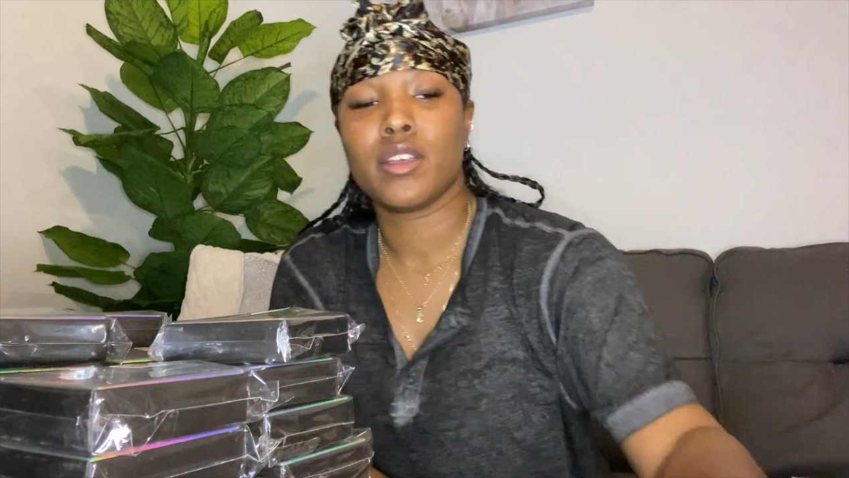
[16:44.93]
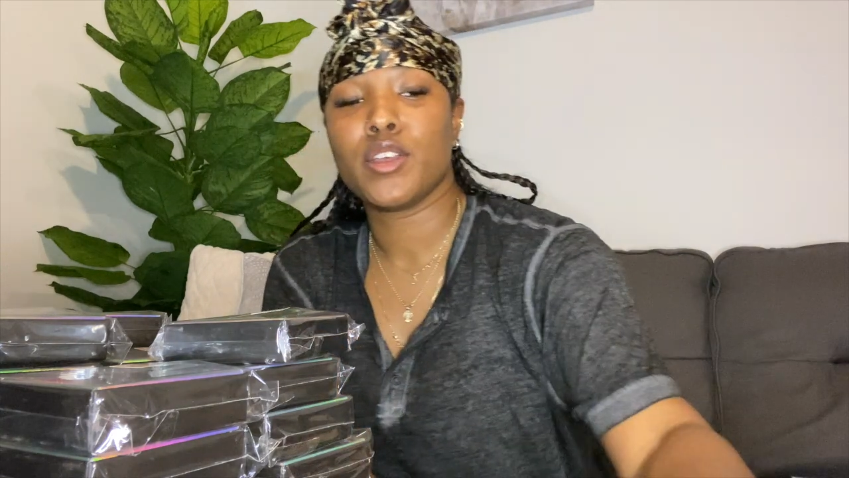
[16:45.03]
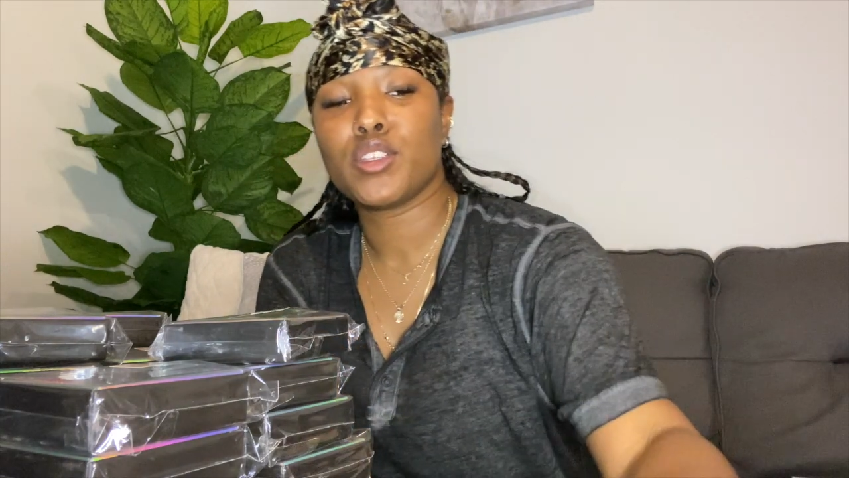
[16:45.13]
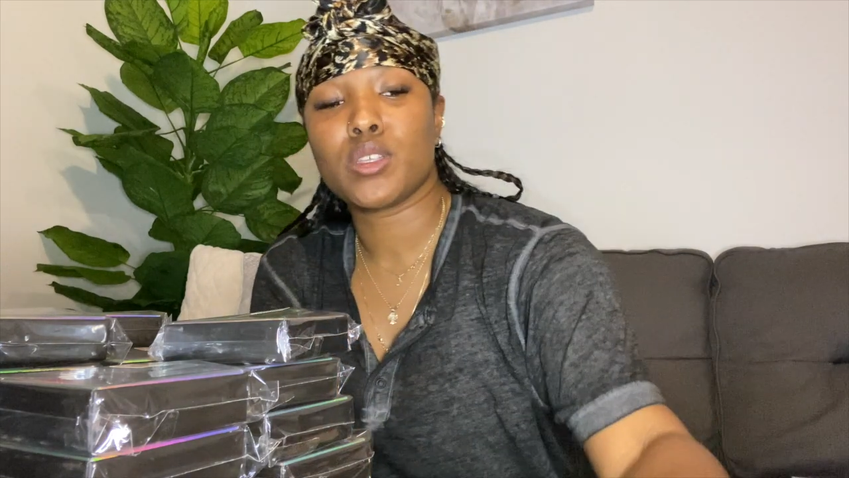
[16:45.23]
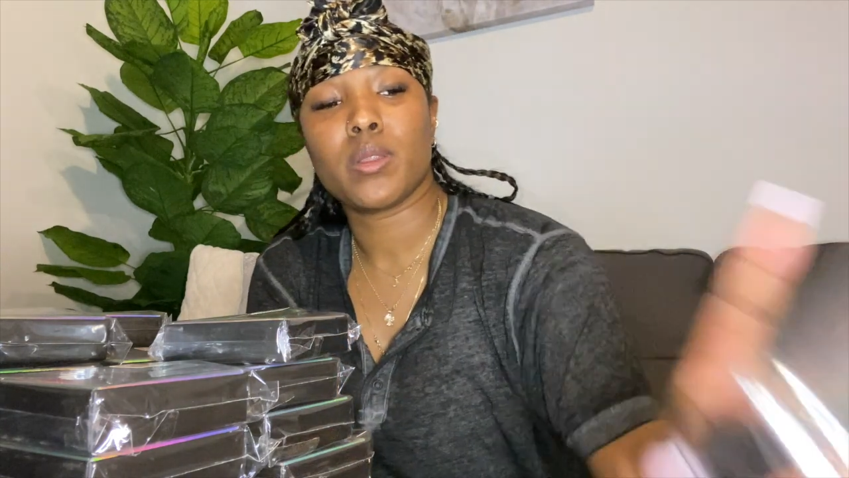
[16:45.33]

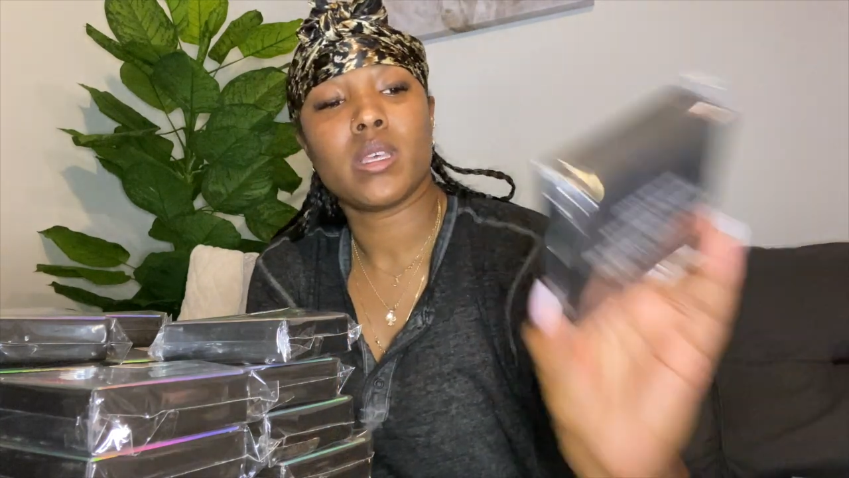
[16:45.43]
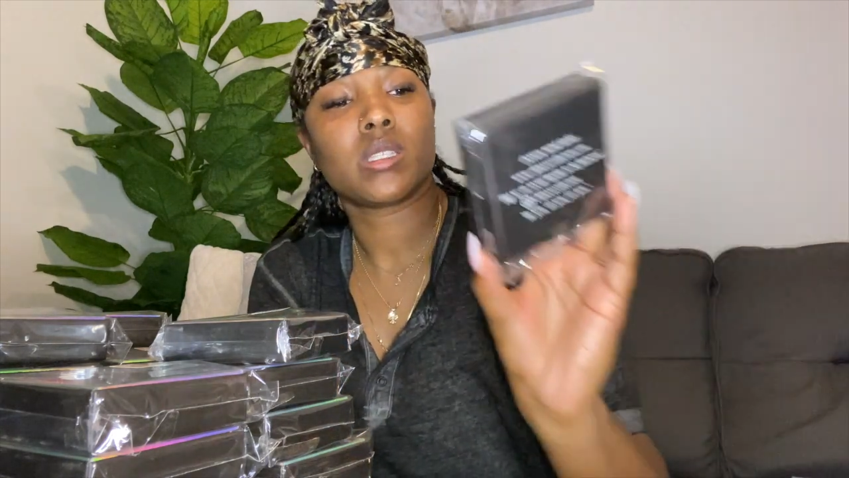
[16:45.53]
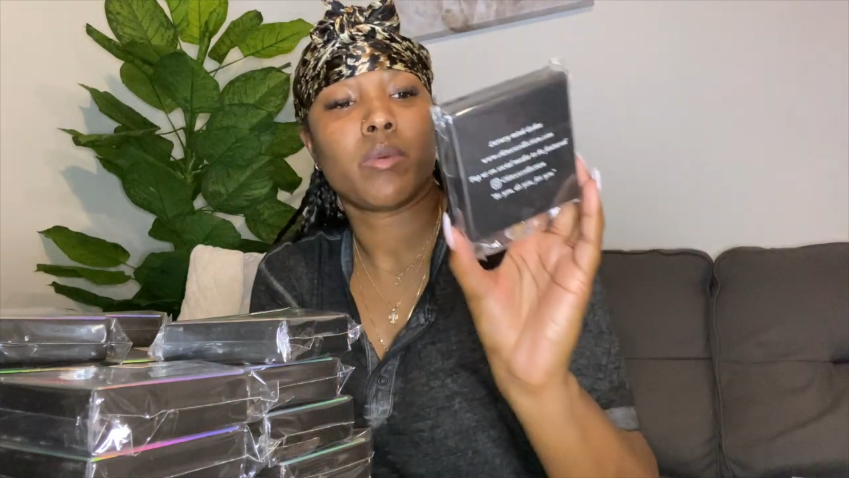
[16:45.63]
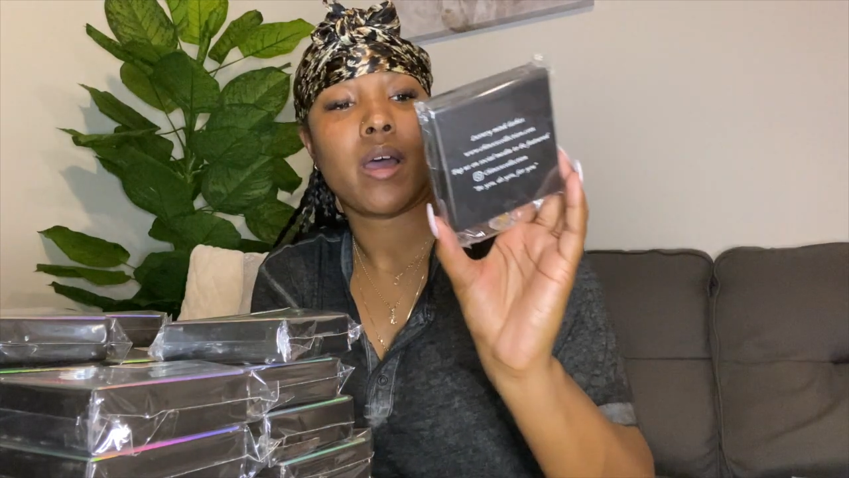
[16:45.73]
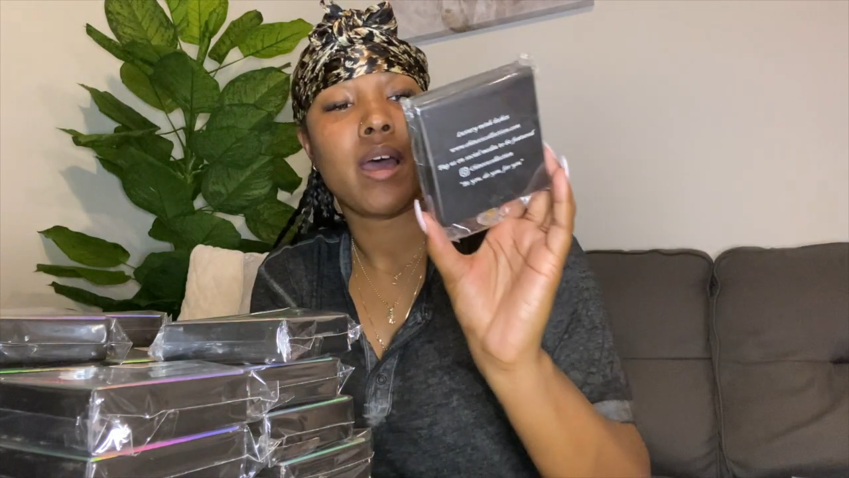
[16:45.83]
So that's
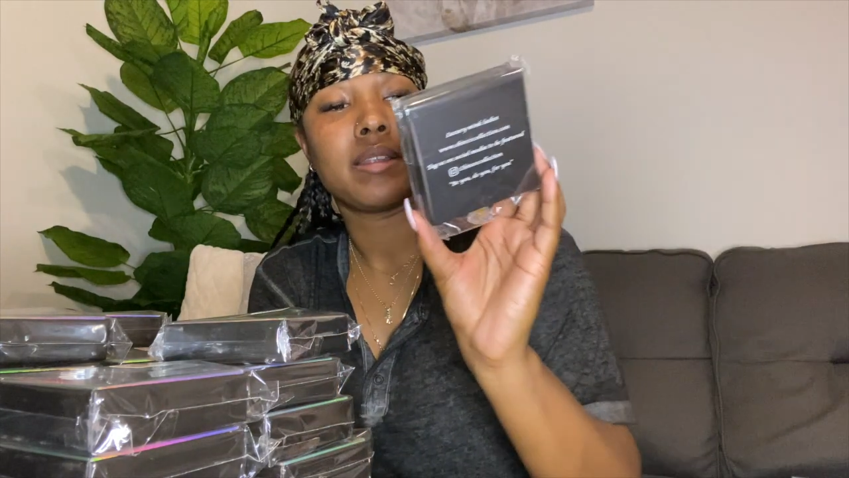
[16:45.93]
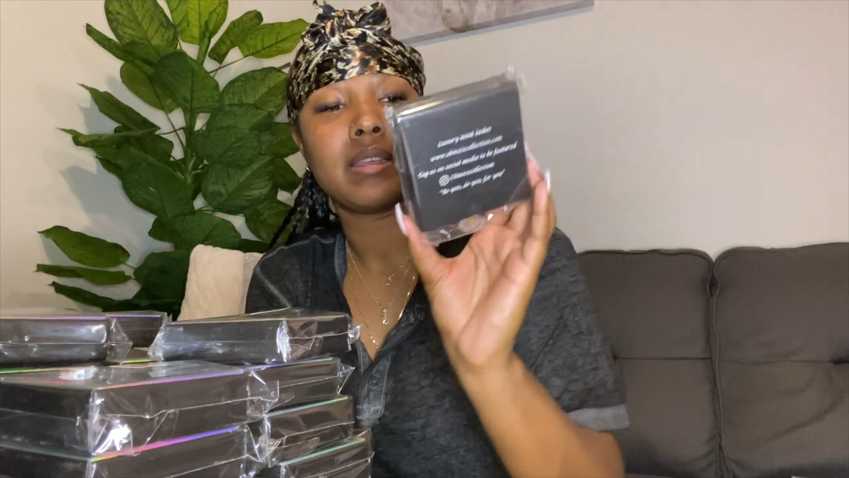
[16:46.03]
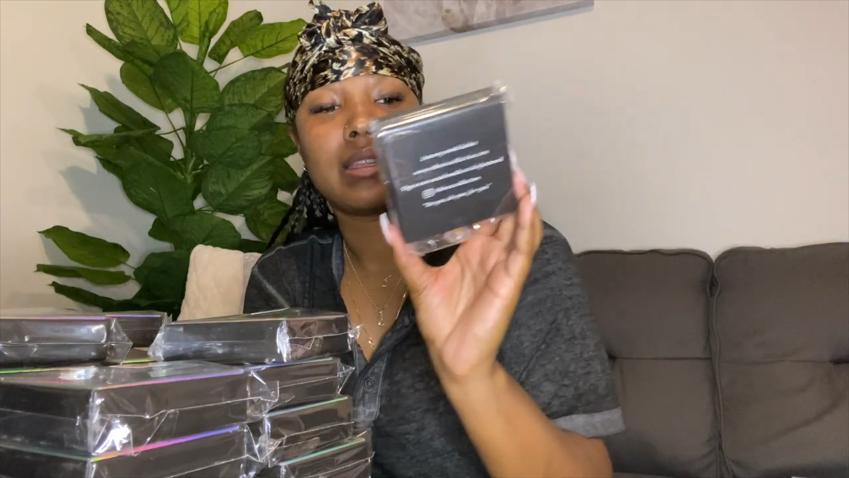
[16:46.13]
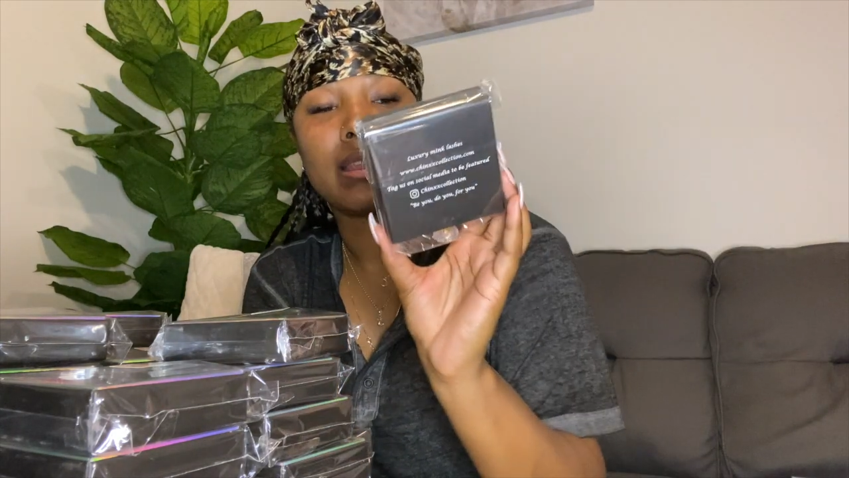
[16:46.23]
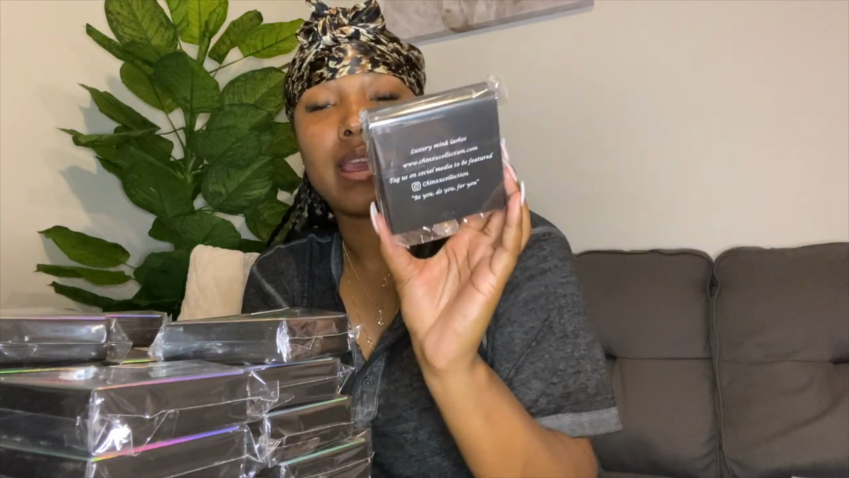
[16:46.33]
why I
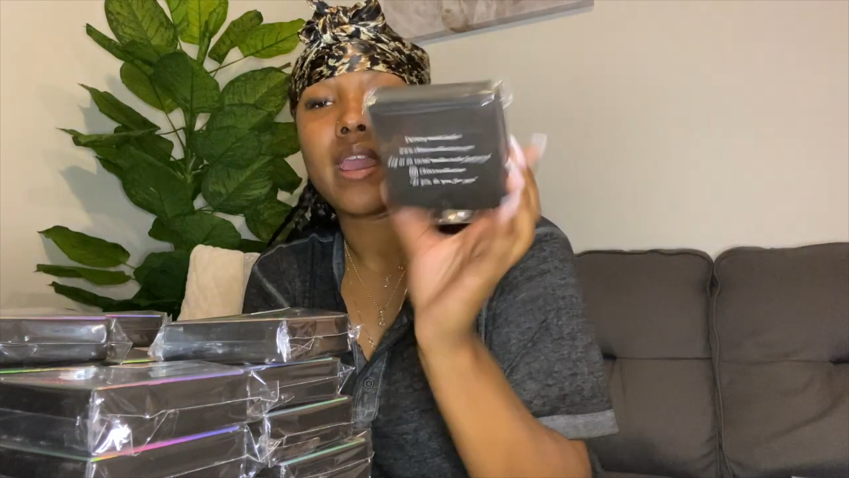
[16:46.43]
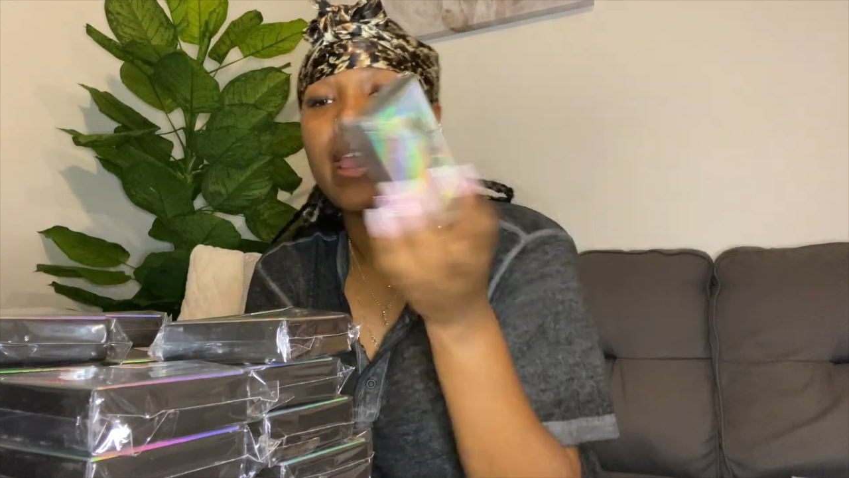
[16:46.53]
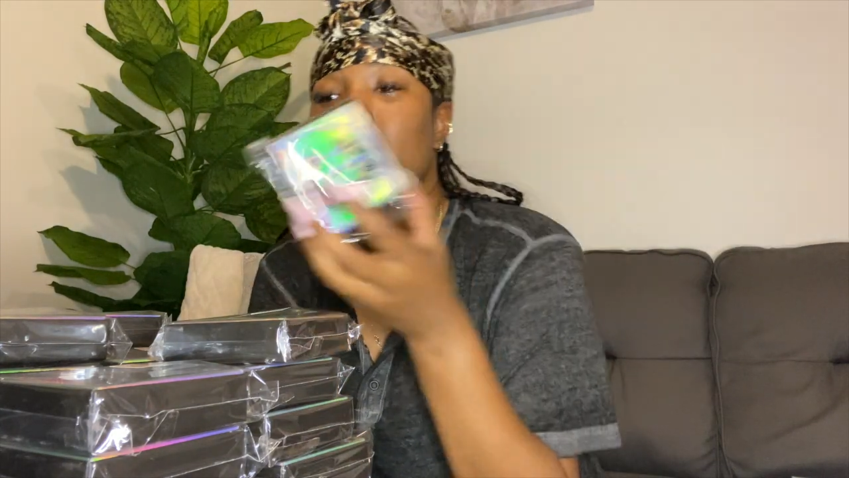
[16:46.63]
did that.